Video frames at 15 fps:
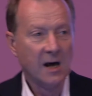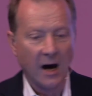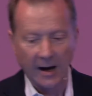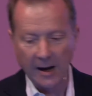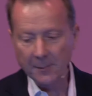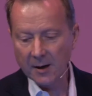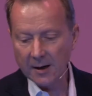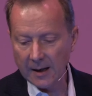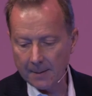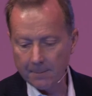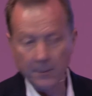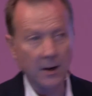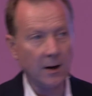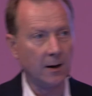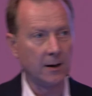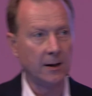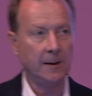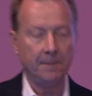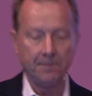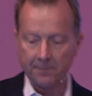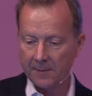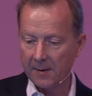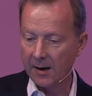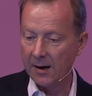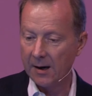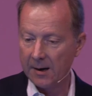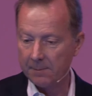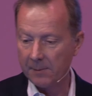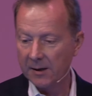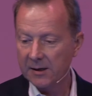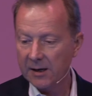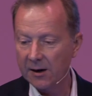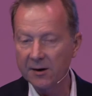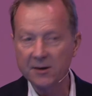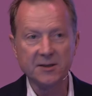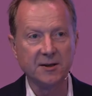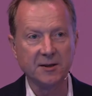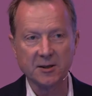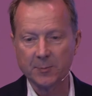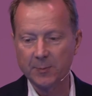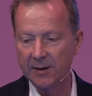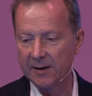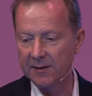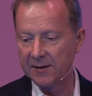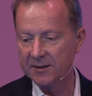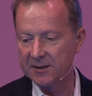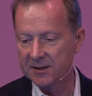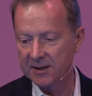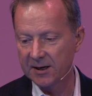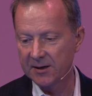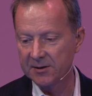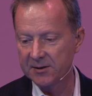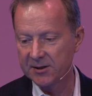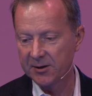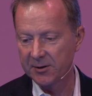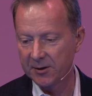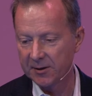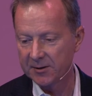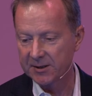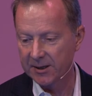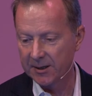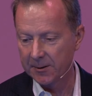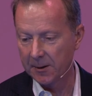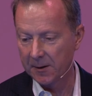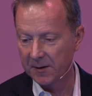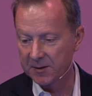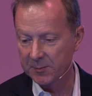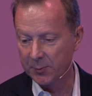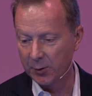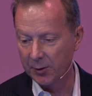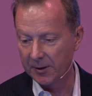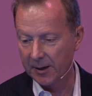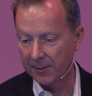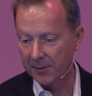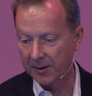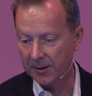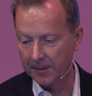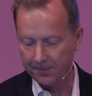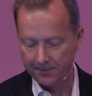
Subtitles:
And I'm going to let Marla, my character, explain this design to you. So at this point, I'm going